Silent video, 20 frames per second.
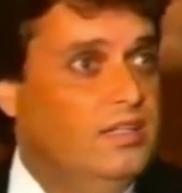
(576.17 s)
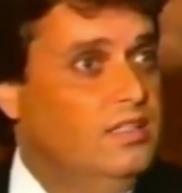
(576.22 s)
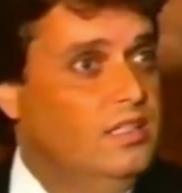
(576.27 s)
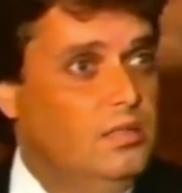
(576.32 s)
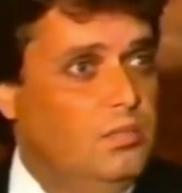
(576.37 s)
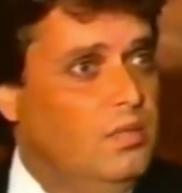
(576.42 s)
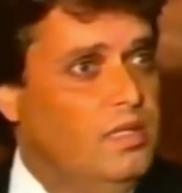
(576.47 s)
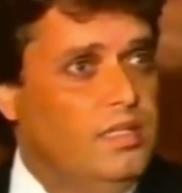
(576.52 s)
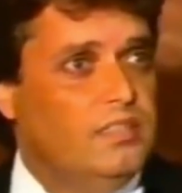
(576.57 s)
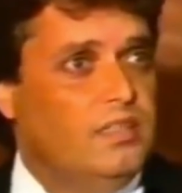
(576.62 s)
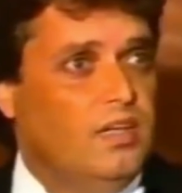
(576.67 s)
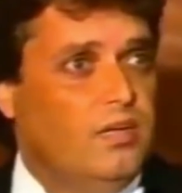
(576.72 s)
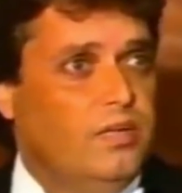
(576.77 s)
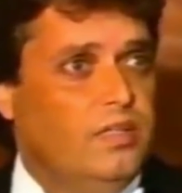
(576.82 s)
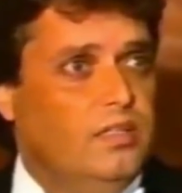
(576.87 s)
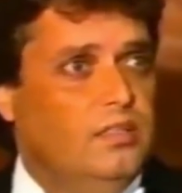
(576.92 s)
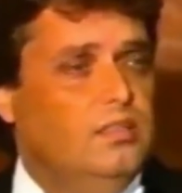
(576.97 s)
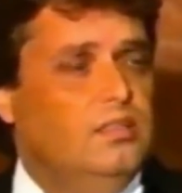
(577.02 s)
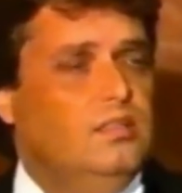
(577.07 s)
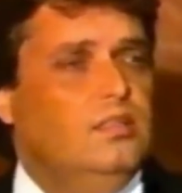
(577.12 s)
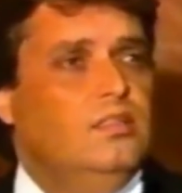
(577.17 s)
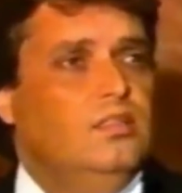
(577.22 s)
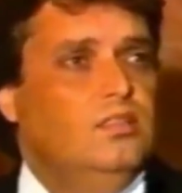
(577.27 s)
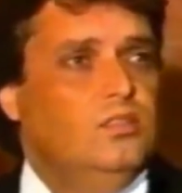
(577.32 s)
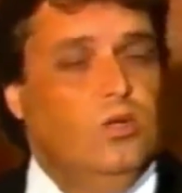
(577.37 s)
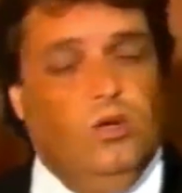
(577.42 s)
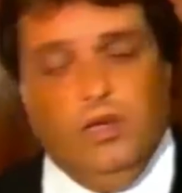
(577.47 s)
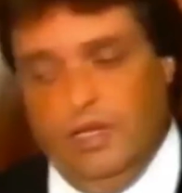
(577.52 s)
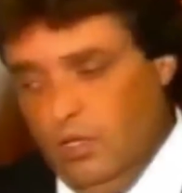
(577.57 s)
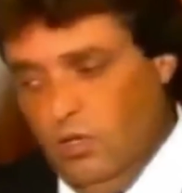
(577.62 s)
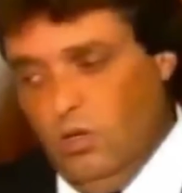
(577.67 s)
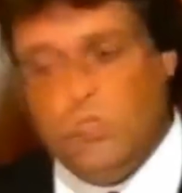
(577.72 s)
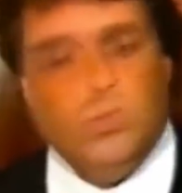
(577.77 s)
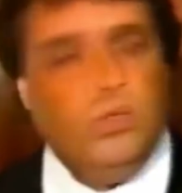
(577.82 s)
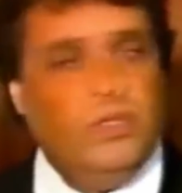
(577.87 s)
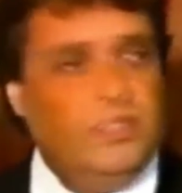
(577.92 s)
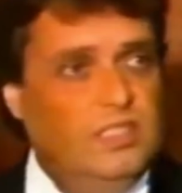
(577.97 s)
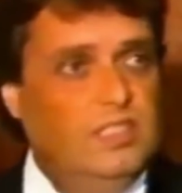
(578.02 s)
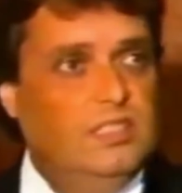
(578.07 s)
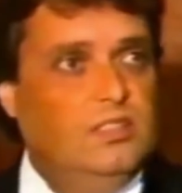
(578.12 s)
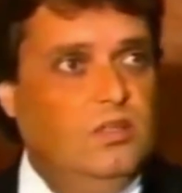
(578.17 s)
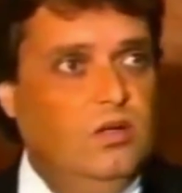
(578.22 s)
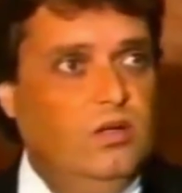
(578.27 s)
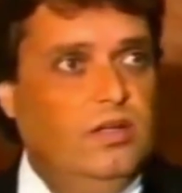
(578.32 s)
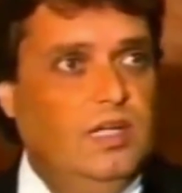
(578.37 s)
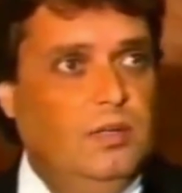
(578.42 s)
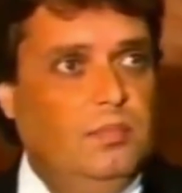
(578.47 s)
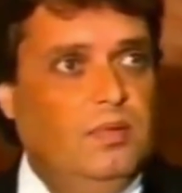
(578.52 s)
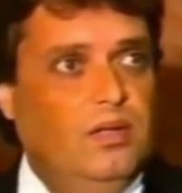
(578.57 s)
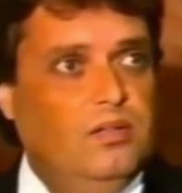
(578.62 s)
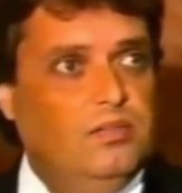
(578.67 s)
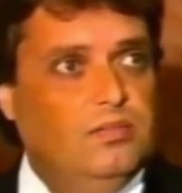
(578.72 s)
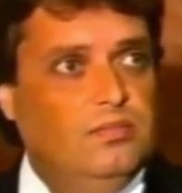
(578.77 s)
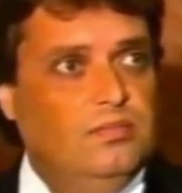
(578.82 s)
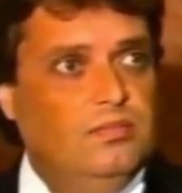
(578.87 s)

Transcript: in the military. So he knows what he's talking about.